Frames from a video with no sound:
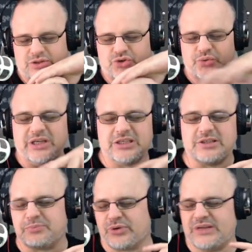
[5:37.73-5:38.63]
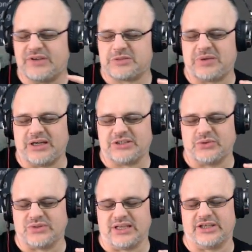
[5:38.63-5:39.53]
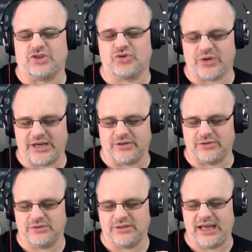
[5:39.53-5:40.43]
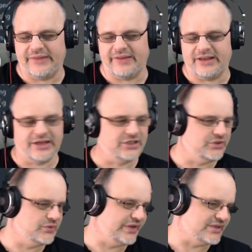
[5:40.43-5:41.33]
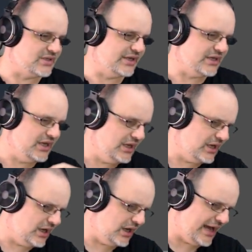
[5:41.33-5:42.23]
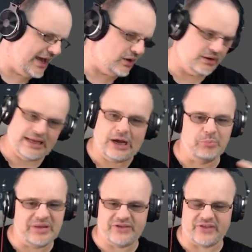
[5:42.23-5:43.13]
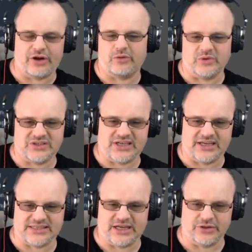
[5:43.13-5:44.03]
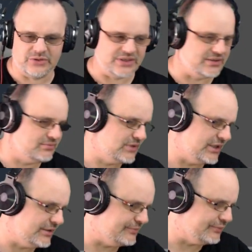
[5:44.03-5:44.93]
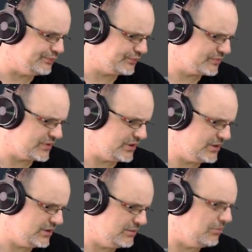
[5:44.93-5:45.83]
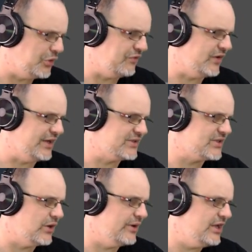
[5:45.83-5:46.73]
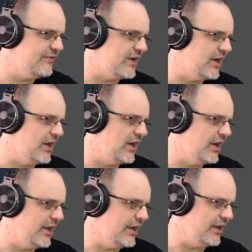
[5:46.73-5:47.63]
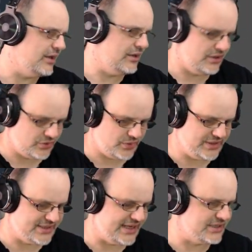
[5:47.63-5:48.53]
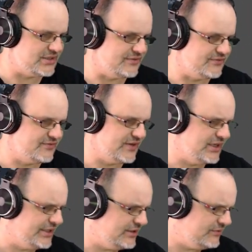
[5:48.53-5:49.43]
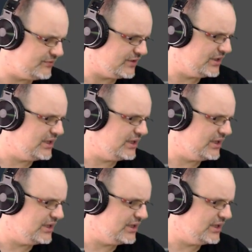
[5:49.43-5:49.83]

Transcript: treat the previous particles like a trail, and then I could do things like how big they are and what size they are using modifiers. So if I increase that to 5